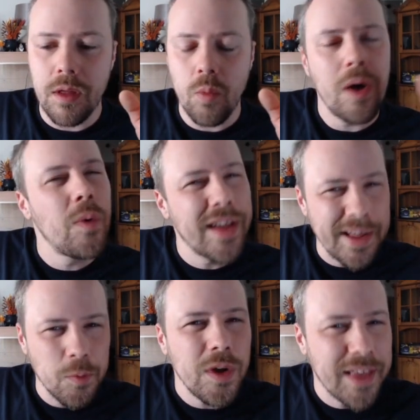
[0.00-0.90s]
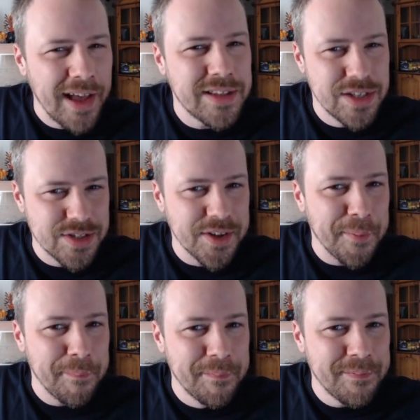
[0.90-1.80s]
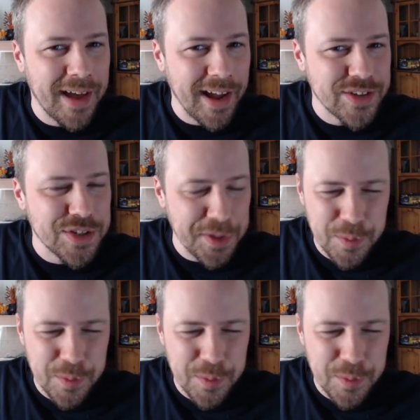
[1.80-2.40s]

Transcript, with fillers: Well, we'll get, we'll get to some, actually.